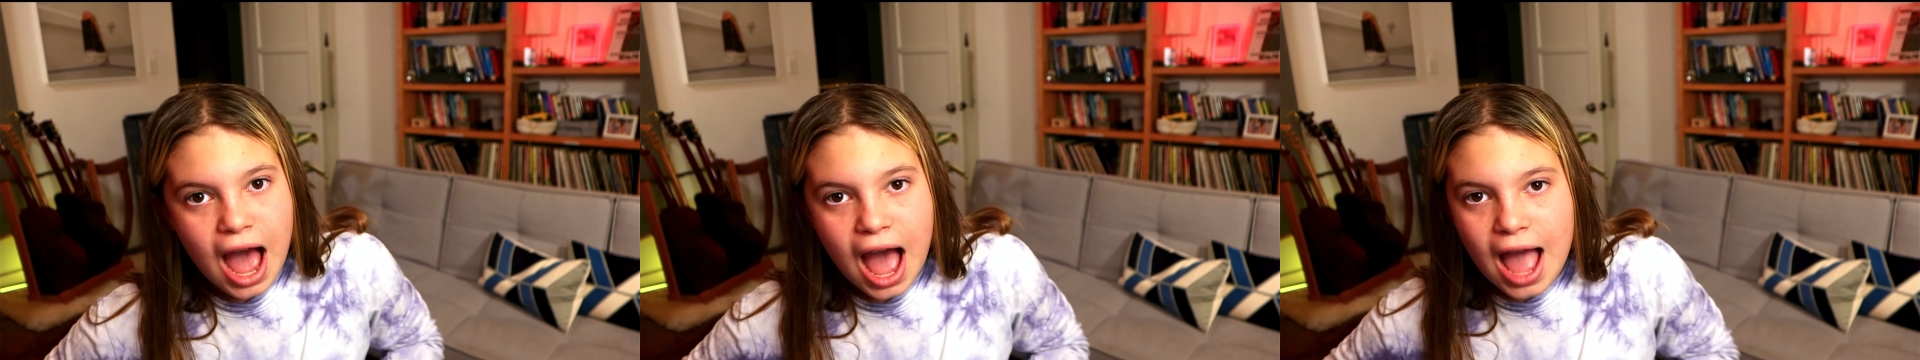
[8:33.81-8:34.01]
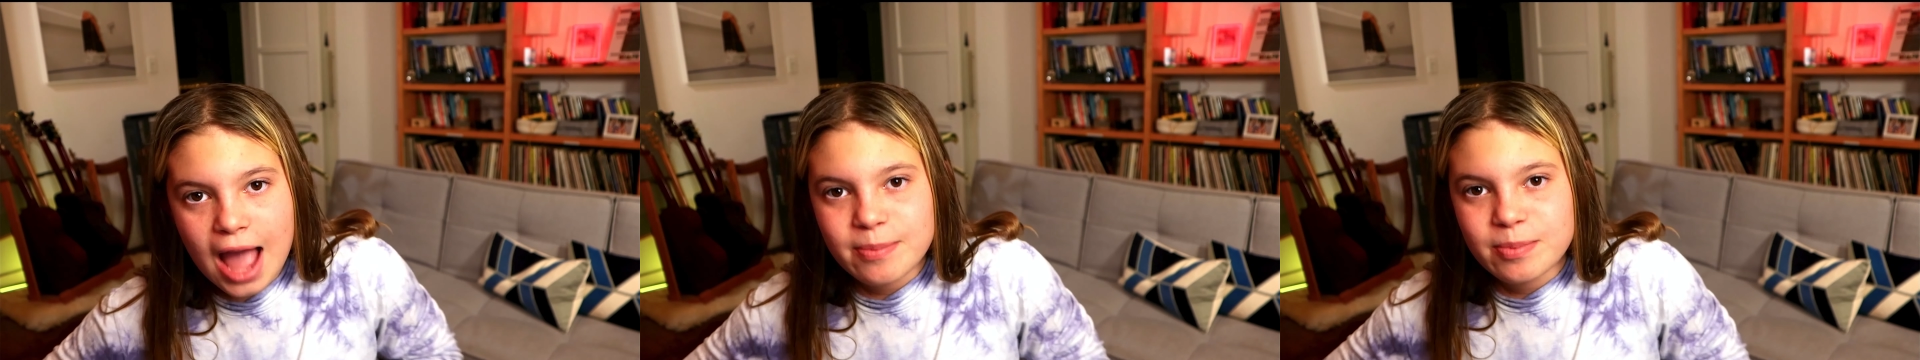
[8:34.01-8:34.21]

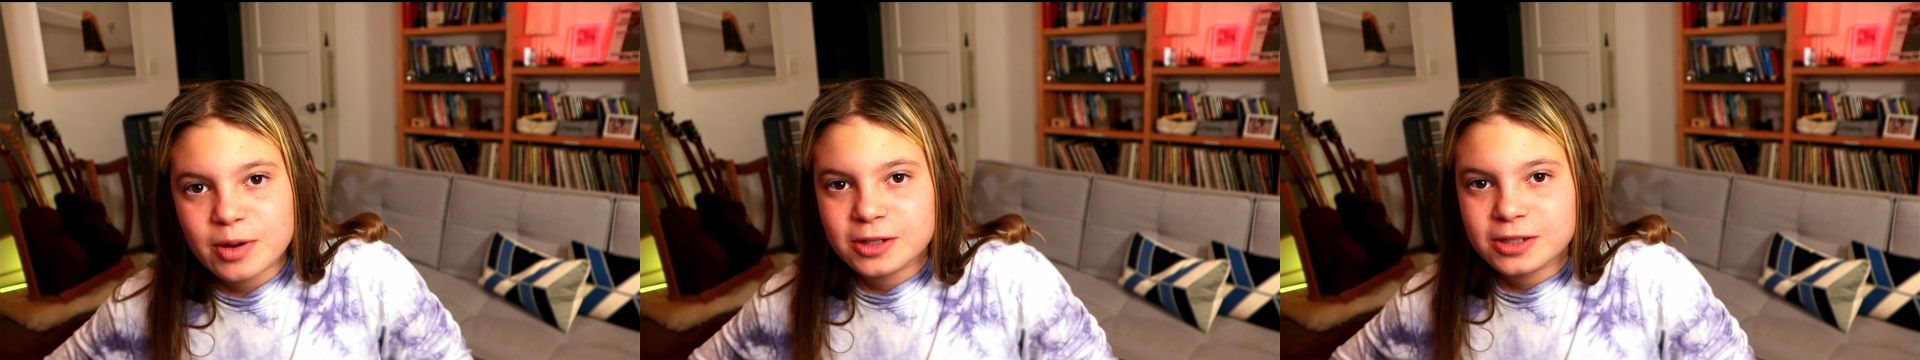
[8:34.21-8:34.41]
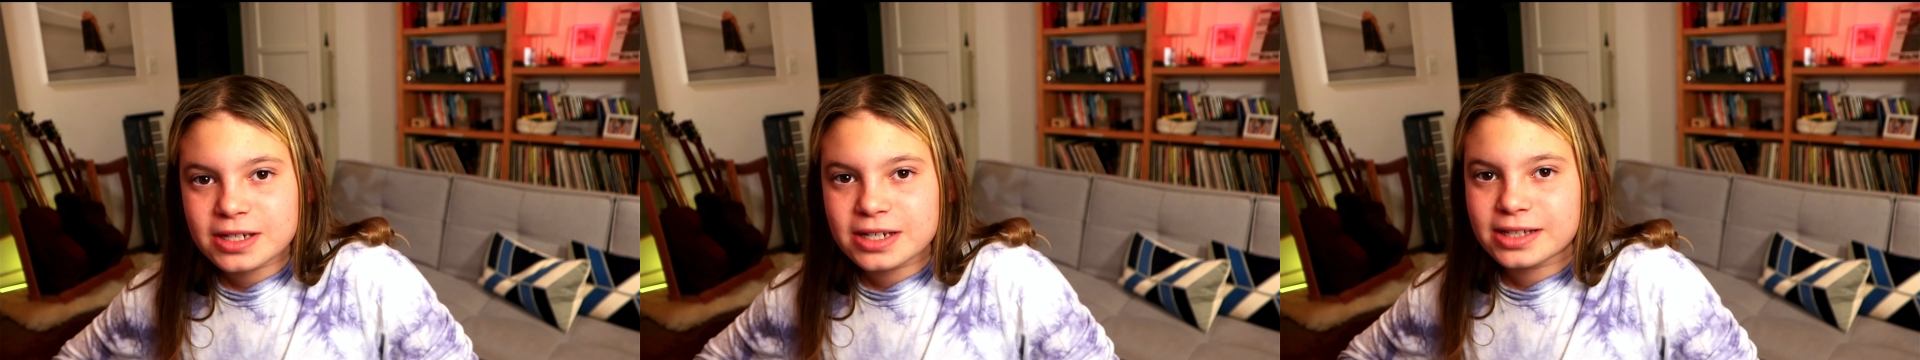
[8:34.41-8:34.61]
I
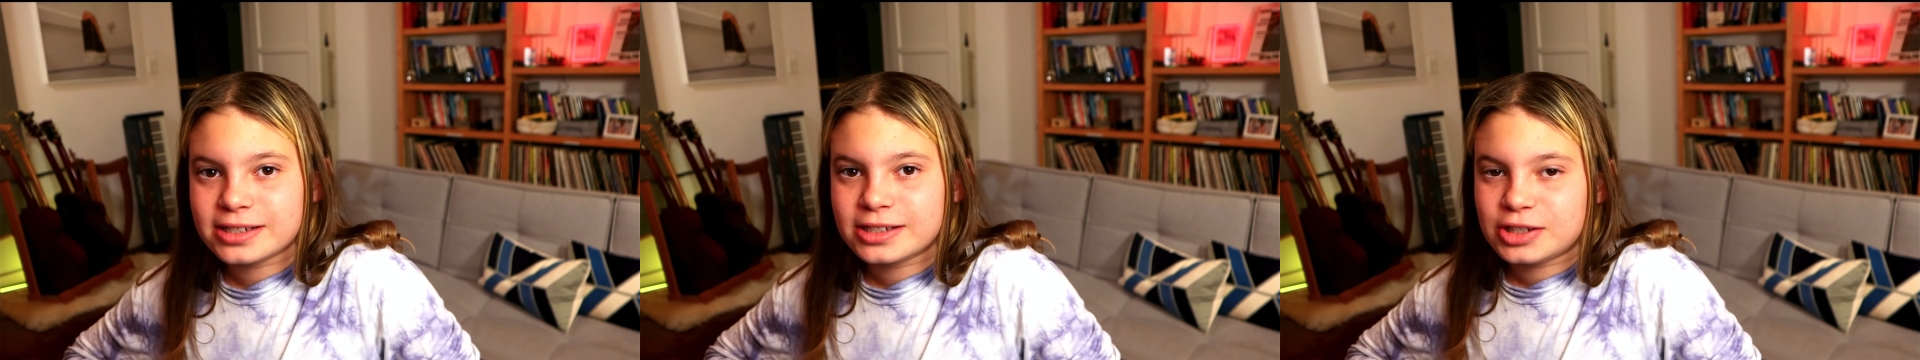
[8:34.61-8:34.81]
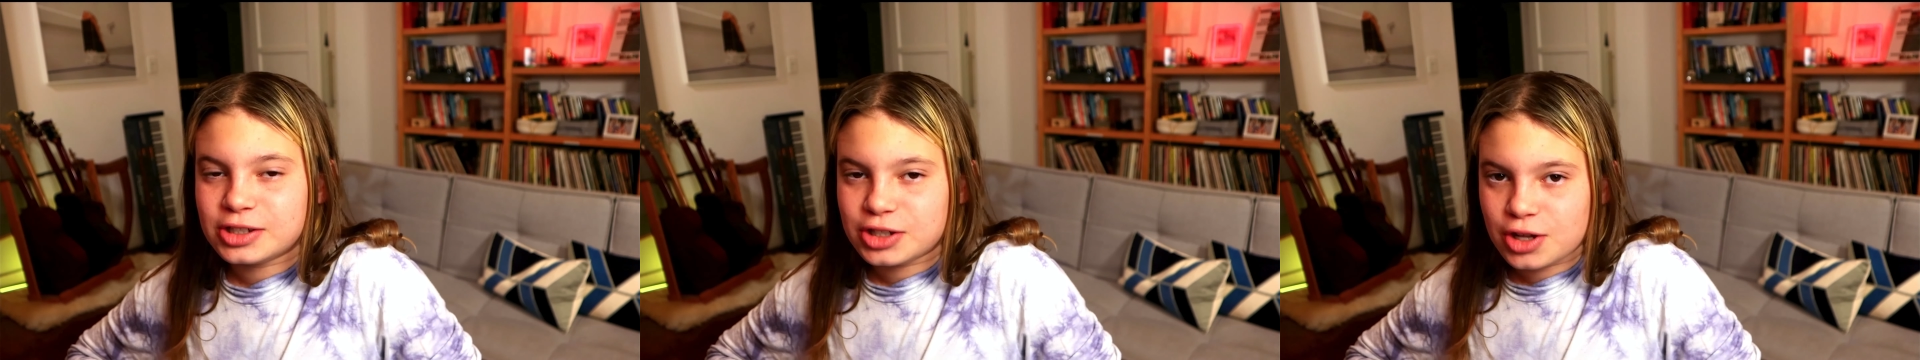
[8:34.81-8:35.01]

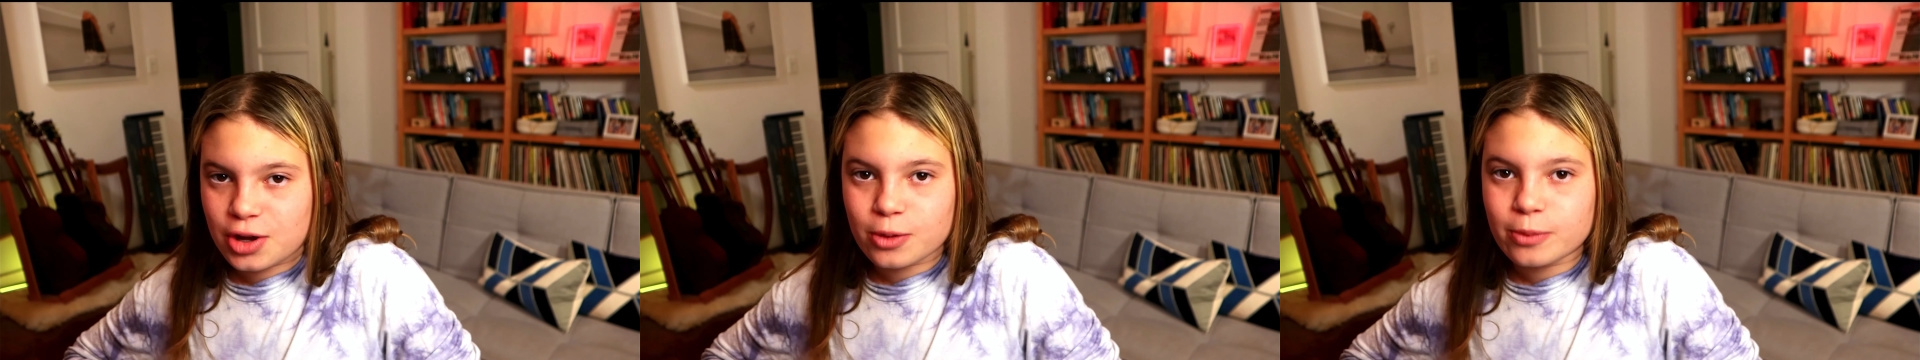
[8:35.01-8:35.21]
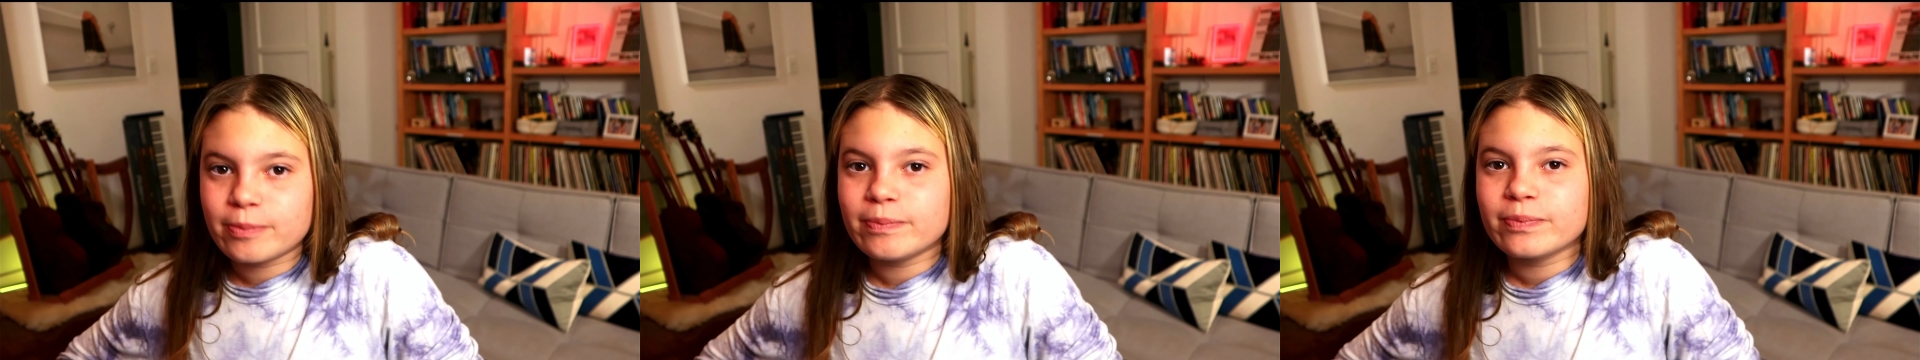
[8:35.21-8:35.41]
personally
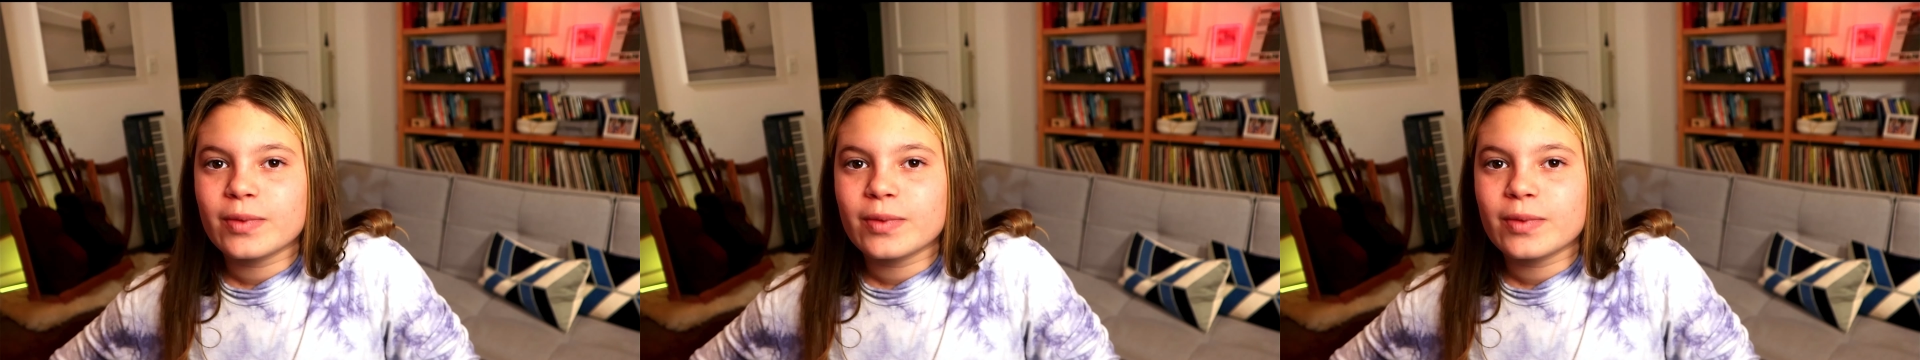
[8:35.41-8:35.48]
do